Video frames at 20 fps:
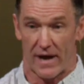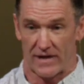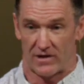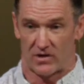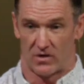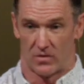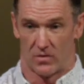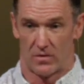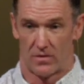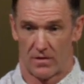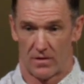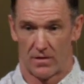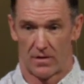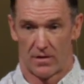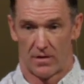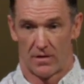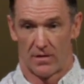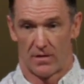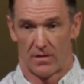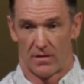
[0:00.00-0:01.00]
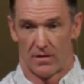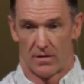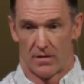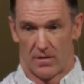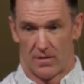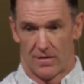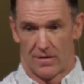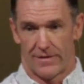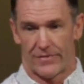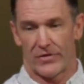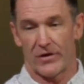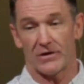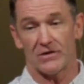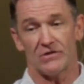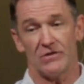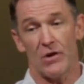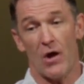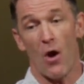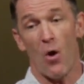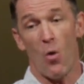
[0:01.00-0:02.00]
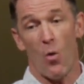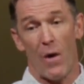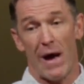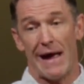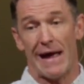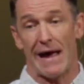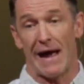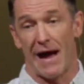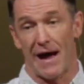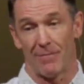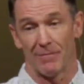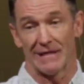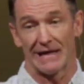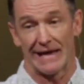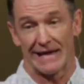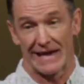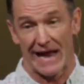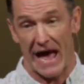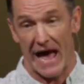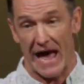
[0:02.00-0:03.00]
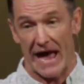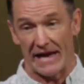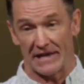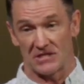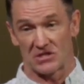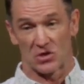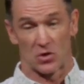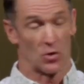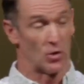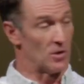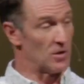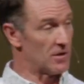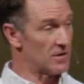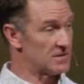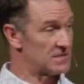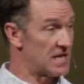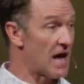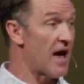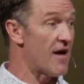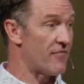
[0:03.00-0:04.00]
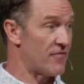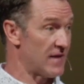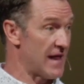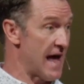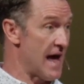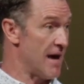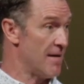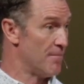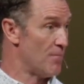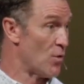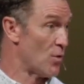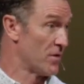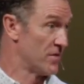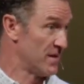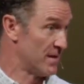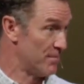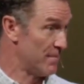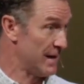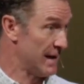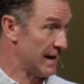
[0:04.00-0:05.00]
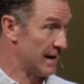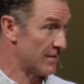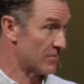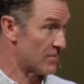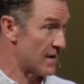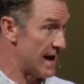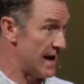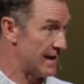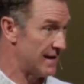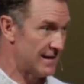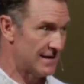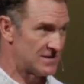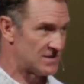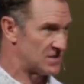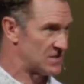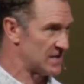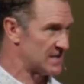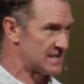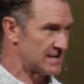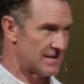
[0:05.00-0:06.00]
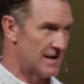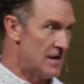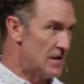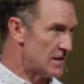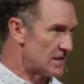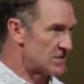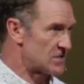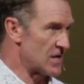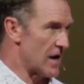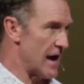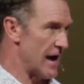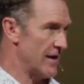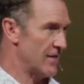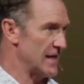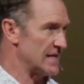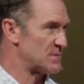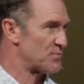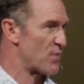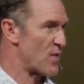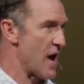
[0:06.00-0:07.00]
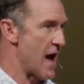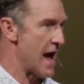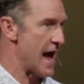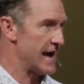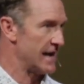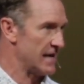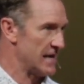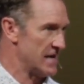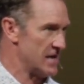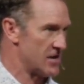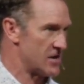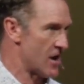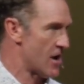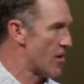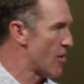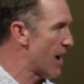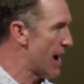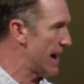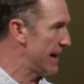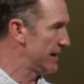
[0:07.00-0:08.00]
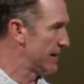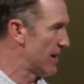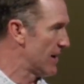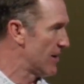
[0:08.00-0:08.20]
do I do? There's no way I'm letting a high schooler tough it out more than me, right? It's just, sorry, that's pride, ego, I